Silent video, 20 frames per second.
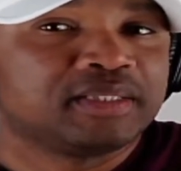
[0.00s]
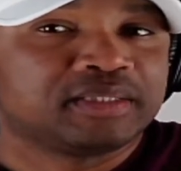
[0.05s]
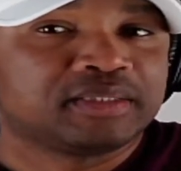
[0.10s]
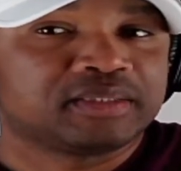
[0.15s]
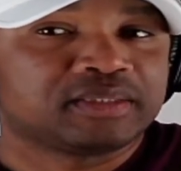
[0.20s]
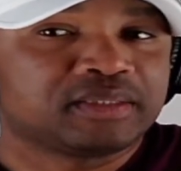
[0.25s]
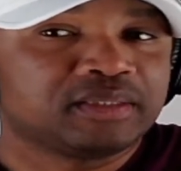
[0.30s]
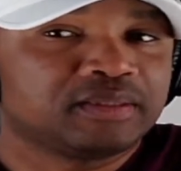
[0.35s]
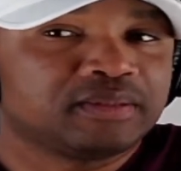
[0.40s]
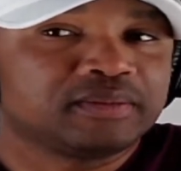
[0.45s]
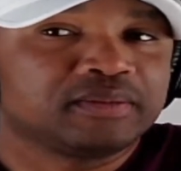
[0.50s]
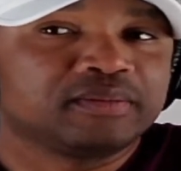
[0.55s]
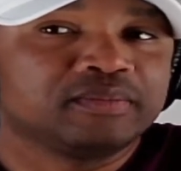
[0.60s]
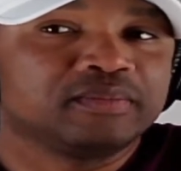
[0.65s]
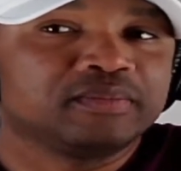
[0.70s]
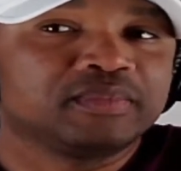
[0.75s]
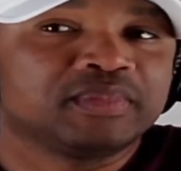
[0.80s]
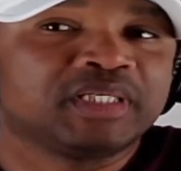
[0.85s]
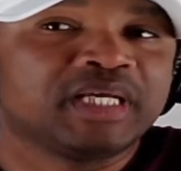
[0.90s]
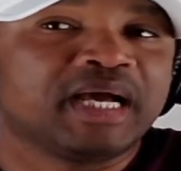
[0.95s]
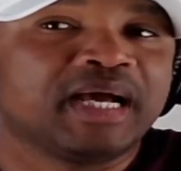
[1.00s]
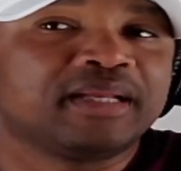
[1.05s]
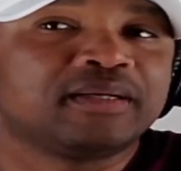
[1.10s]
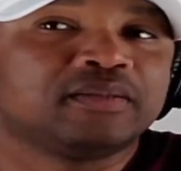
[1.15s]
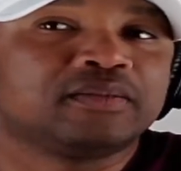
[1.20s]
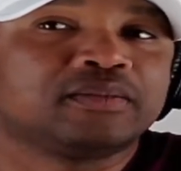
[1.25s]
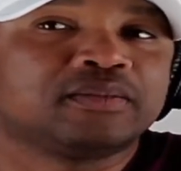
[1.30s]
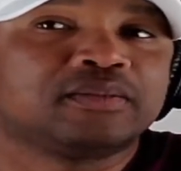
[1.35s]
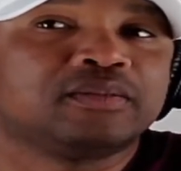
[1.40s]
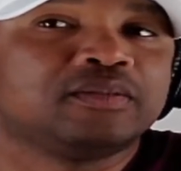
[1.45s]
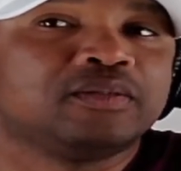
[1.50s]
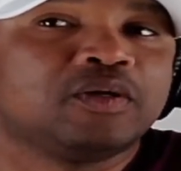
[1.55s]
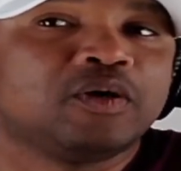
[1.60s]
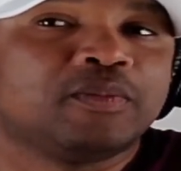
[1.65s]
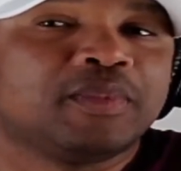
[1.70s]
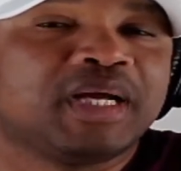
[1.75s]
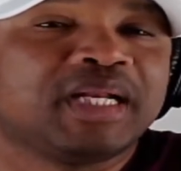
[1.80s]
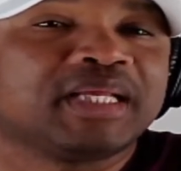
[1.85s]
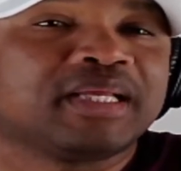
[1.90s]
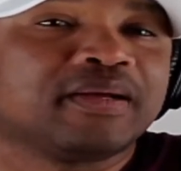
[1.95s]
So yeah,
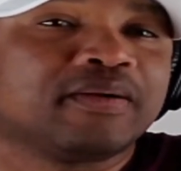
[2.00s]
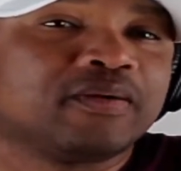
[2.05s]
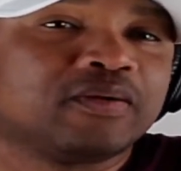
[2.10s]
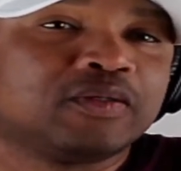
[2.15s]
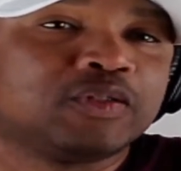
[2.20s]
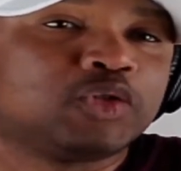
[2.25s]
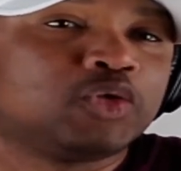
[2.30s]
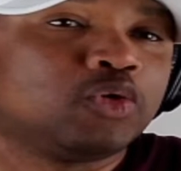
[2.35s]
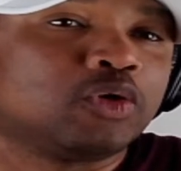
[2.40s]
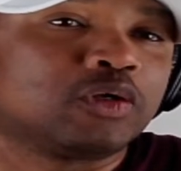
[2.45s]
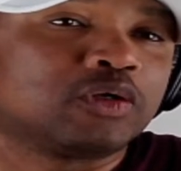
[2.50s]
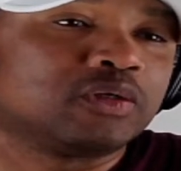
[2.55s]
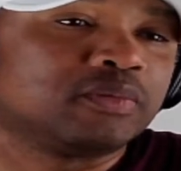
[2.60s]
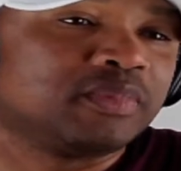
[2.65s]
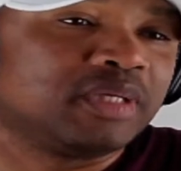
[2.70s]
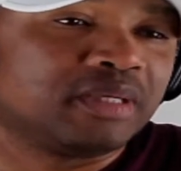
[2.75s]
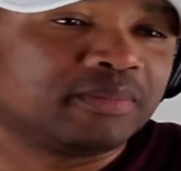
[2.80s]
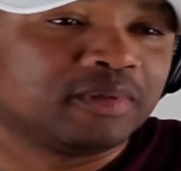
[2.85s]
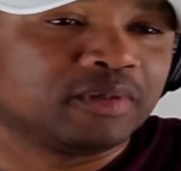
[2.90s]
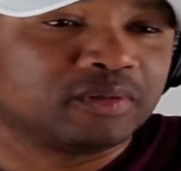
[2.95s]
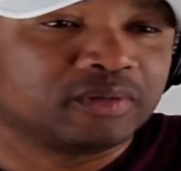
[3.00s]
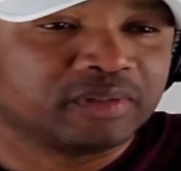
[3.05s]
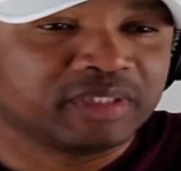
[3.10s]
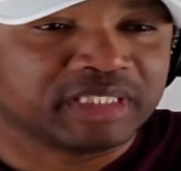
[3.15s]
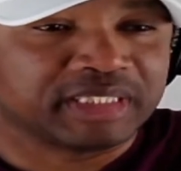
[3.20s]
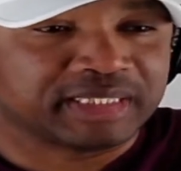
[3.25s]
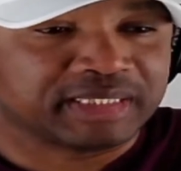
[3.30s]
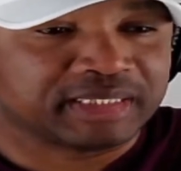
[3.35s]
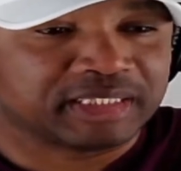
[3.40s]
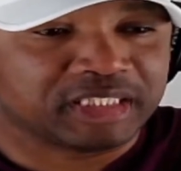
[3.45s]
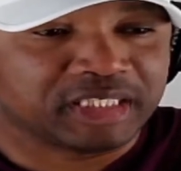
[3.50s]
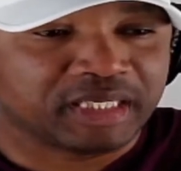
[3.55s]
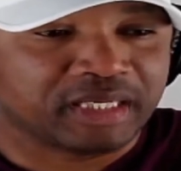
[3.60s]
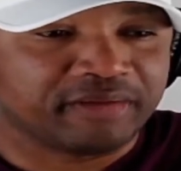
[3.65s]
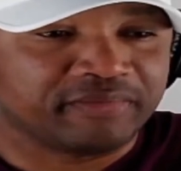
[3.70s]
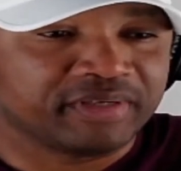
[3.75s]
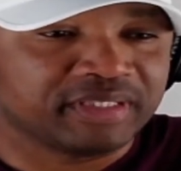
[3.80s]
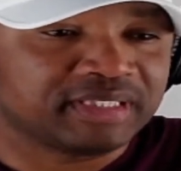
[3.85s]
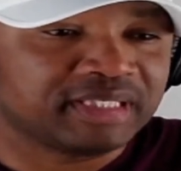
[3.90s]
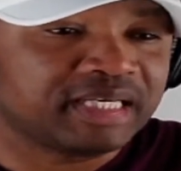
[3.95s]
nobody can run joke with me about racist shit.
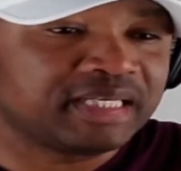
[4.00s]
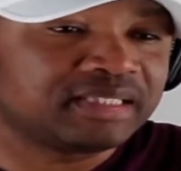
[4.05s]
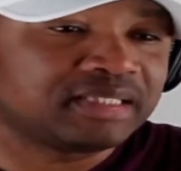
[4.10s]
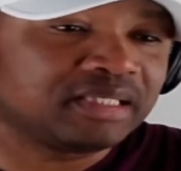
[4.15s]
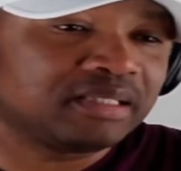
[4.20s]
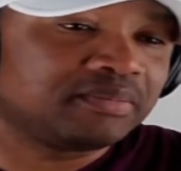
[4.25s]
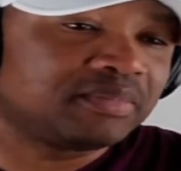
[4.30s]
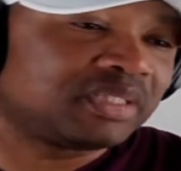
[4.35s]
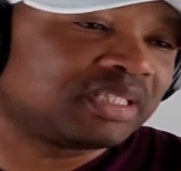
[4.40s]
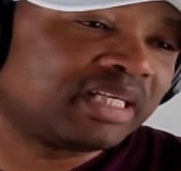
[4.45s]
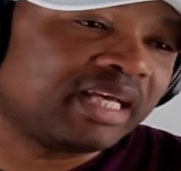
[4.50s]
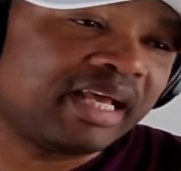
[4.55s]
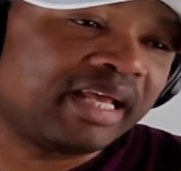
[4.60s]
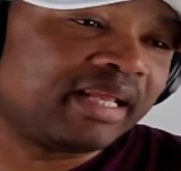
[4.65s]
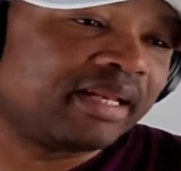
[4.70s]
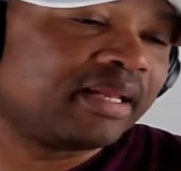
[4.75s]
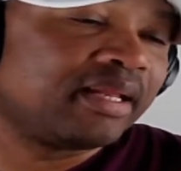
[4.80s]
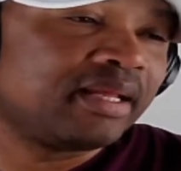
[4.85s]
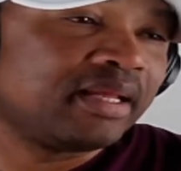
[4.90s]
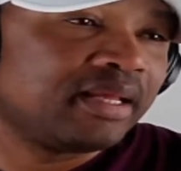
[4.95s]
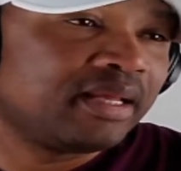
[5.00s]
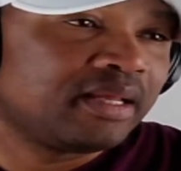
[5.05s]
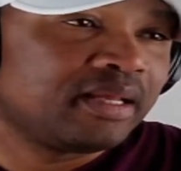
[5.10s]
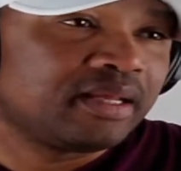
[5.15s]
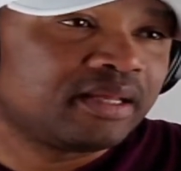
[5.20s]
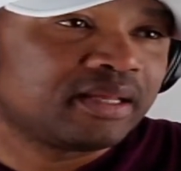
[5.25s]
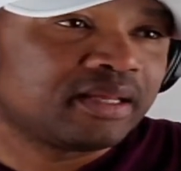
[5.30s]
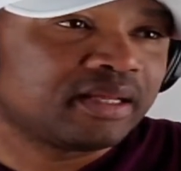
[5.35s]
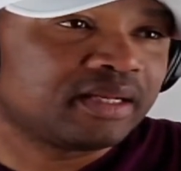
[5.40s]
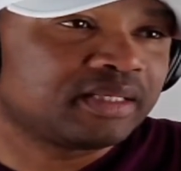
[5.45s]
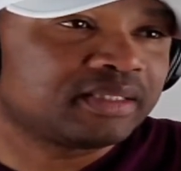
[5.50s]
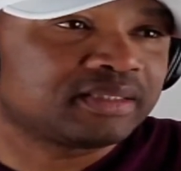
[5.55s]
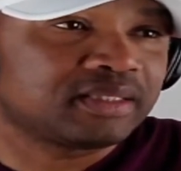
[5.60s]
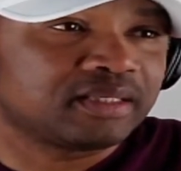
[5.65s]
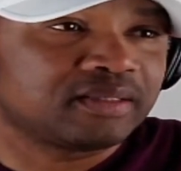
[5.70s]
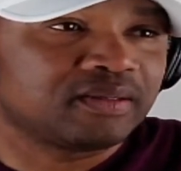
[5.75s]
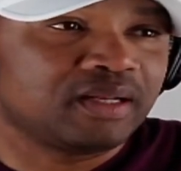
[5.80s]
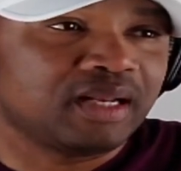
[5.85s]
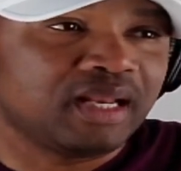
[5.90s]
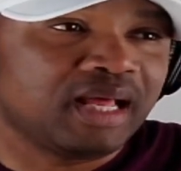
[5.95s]
If I say something, say it. You understand?
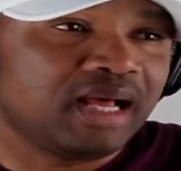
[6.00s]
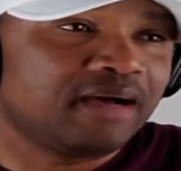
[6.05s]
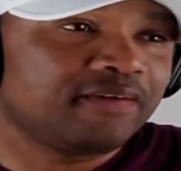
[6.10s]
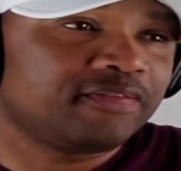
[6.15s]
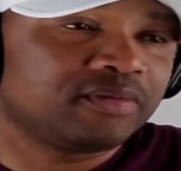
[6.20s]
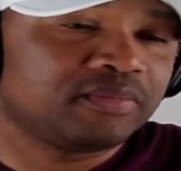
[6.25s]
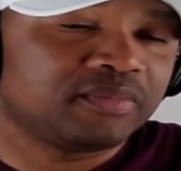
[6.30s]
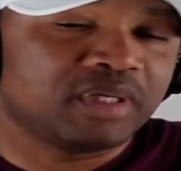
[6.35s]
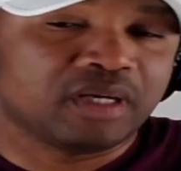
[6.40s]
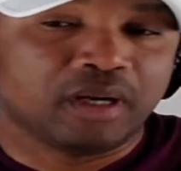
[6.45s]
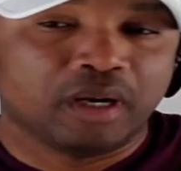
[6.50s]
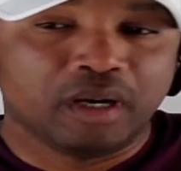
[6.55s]
Don't laugh with me.